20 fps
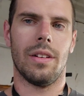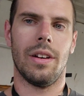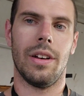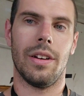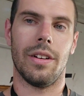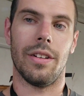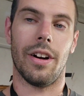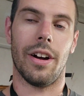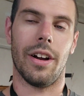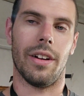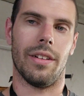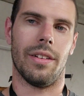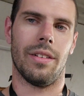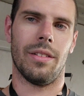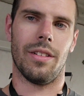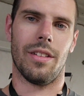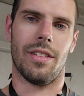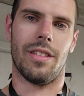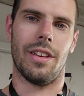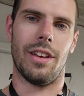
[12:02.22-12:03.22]
All right,
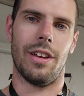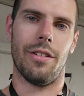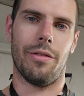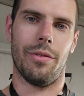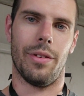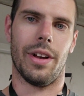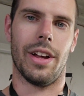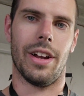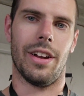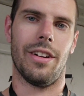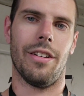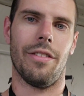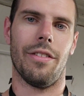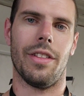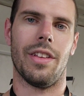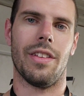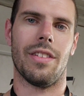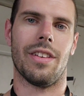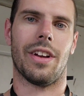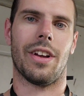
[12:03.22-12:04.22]
let's see if we got enough of
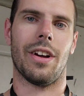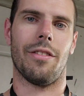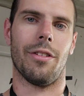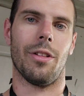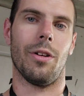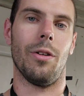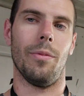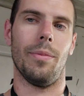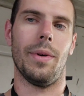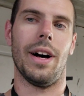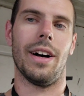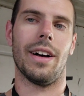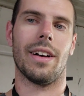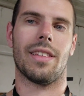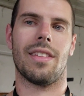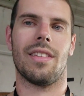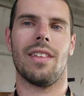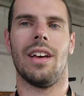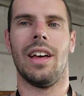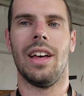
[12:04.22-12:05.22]
these to cover the whole
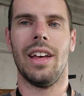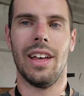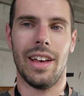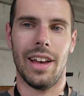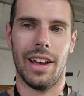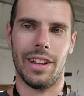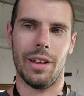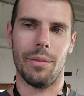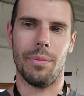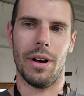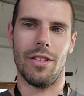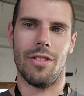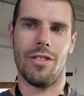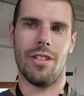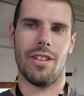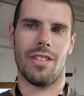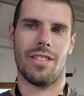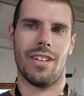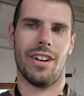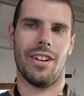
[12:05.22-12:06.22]
box. I did my
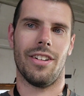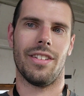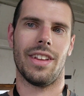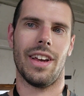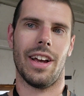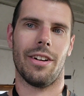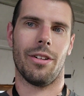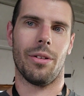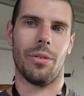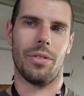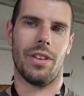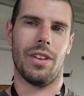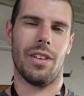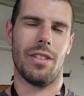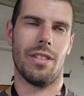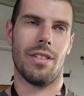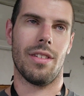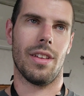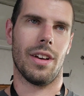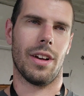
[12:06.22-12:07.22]
GSR Integra with
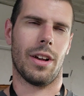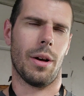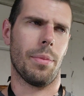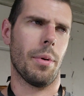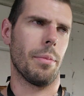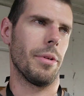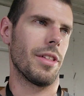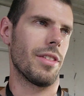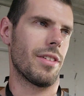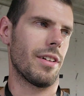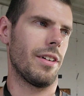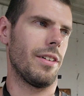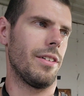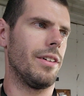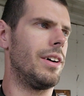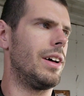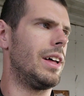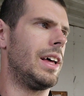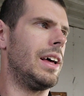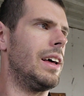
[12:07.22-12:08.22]
these a couple months
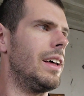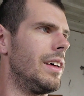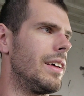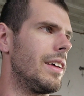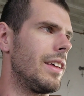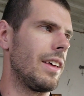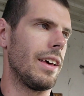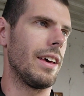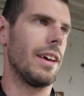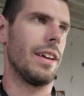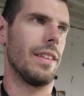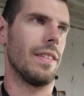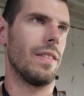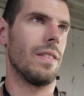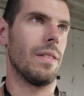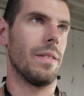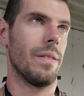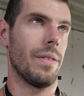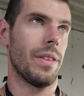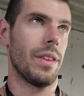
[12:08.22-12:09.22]
ago, and
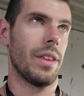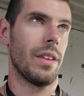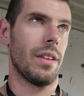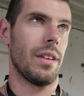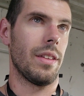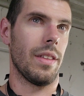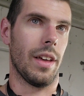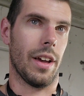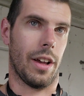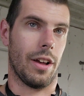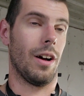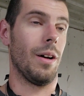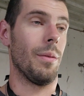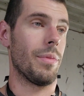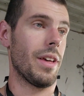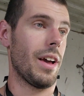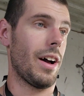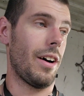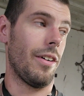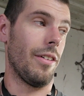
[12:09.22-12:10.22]
it
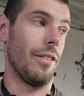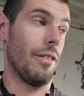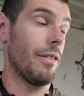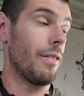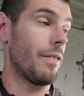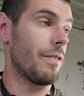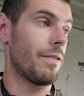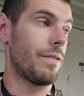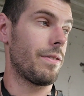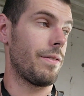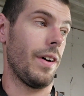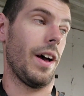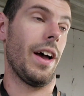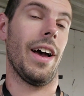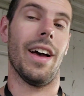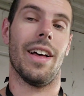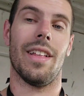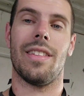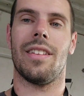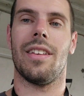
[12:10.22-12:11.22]
comes out
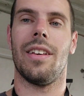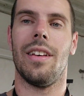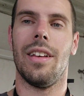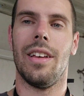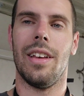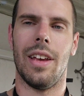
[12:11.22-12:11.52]
fast.